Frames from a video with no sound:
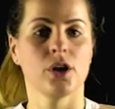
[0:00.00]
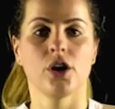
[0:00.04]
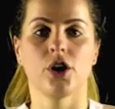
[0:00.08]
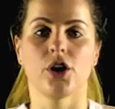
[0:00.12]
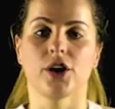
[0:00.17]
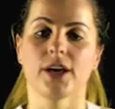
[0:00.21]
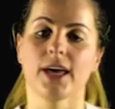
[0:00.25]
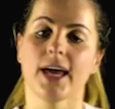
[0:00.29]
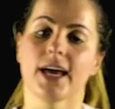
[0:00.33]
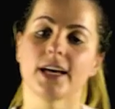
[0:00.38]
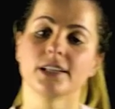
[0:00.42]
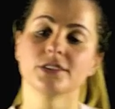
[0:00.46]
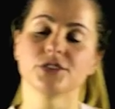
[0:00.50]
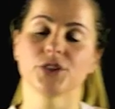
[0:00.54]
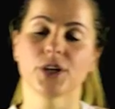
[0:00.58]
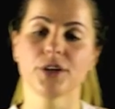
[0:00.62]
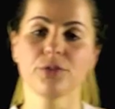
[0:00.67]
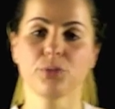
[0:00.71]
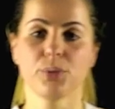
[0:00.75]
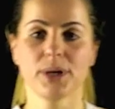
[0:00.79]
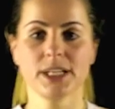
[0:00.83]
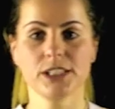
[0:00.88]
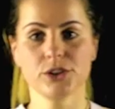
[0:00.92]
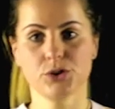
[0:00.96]
Okay, so if
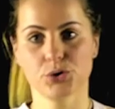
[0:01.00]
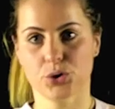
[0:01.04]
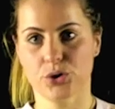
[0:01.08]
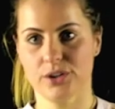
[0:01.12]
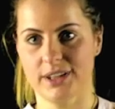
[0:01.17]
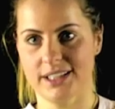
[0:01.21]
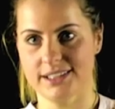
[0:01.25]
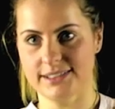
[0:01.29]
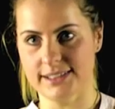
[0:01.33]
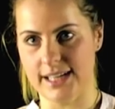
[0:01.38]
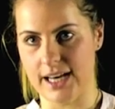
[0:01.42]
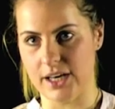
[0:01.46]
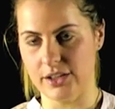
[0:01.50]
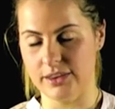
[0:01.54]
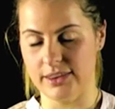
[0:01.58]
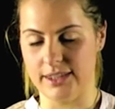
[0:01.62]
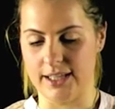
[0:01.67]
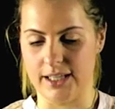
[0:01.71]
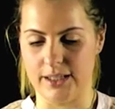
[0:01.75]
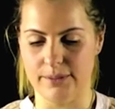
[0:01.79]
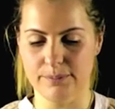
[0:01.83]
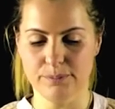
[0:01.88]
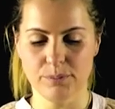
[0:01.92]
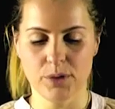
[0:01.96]
we draw this out
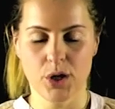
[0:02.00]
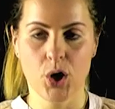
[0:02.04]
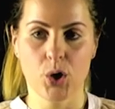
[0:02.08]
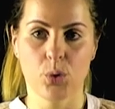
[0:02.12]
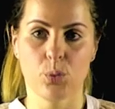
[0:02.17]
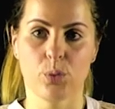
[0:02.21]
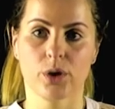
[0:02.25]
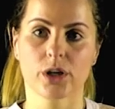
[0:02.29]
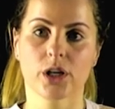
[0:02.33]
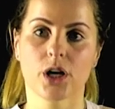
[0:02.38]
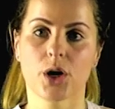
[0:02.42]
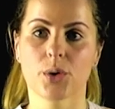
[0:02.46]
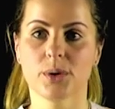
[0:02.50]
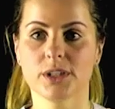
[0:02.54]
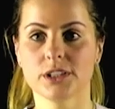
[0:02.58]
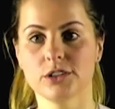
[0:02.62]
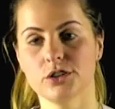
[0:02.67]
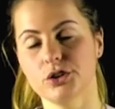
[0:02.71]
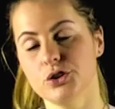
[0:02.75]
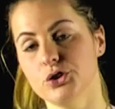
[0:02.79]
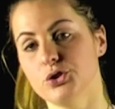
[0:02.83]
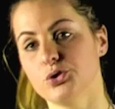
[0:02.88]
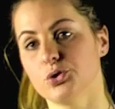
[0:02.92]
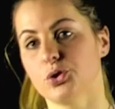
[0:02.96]
then, we're going
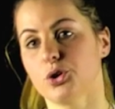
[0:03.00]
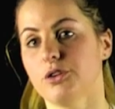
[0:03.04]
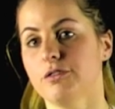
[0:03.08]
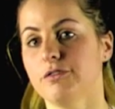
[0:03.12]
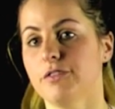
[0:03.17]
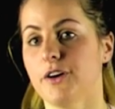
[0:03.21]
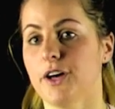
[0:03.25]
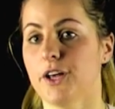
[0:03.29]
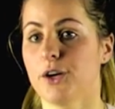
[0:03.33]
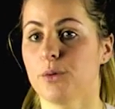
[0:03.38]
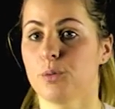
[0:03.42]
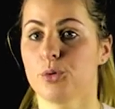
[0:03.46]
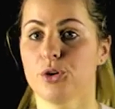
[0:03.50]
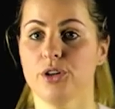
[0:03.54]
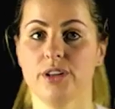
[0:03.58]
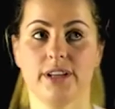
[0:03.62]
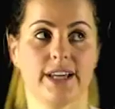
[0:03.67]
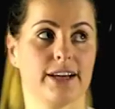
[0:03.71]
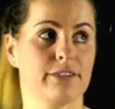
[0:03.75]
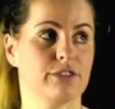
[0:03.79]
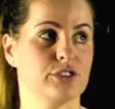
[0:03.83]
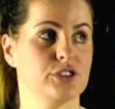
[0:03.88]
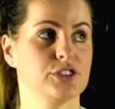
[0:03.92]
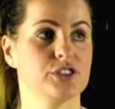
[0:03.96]
to draw vertebral
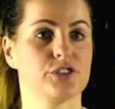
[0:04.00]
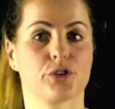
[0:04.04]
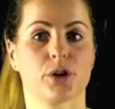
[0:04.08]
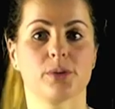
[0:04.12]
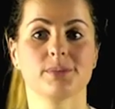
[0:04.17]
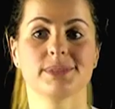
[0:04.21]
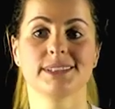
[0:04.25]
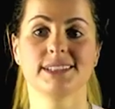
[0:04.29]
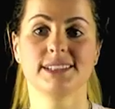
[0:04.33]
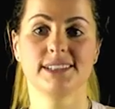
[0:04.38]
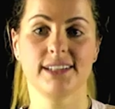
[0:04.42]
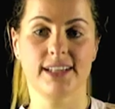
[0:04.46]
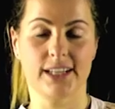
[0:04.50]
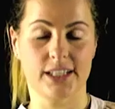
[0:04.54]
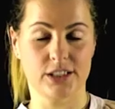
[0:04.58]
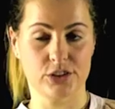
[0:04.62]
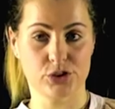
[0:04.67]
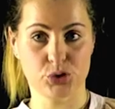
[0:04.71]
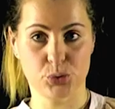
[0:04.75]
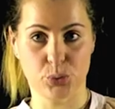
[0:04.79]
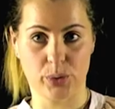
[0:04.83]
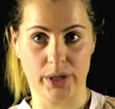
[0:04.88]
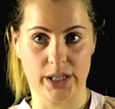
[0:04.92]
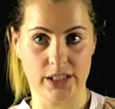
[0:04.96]
levels from
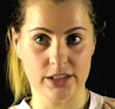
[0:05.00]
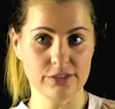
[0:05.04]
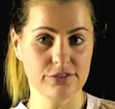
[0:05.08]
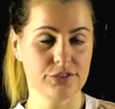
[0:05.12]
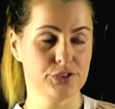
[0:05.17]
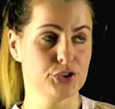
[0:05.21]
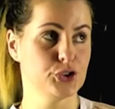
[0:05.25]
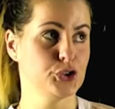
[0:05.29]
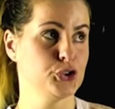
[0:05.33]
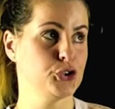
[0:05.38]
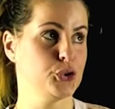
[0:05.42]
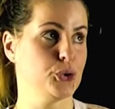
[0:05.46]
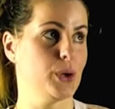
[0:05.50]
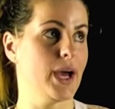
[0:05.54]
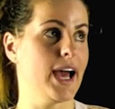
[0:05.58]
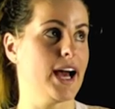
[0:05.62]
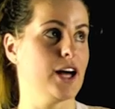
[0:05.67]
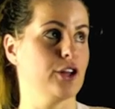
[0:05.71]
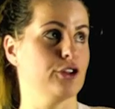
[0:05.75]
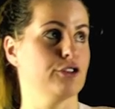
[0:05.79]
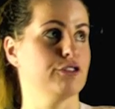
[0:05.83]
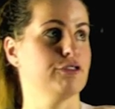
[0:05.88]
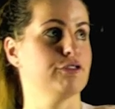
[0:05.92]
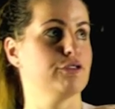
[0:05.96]
T12 to
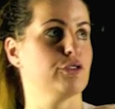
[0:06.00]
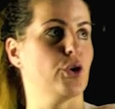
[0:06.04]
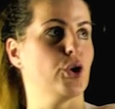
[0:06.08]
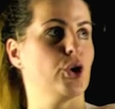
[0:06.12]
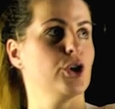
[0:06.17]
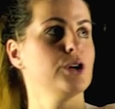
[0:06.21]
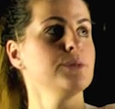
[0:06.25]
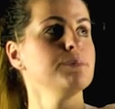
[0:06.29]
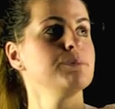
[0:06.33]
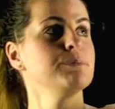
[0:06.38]
L4.